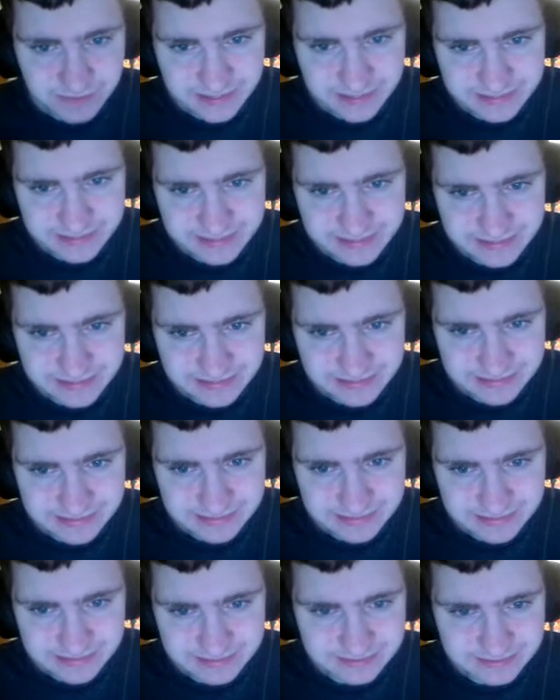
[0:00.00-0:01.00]
like,
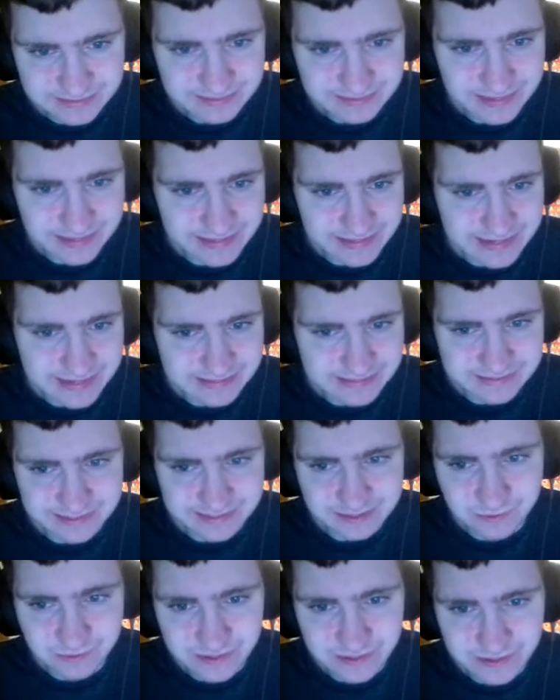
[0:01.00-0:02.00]
I guess
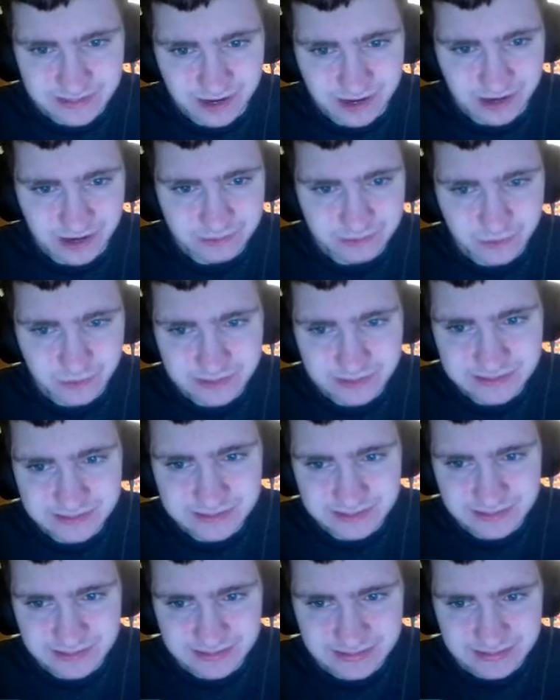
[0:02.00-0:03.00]
this one
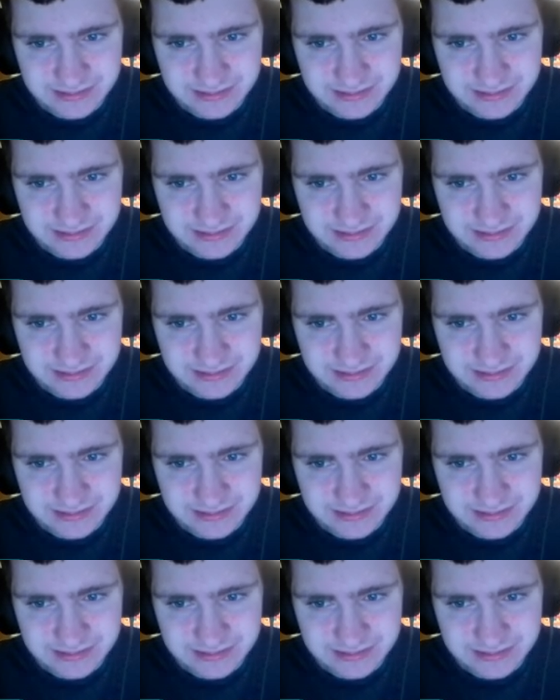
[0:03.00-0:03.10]
onwards,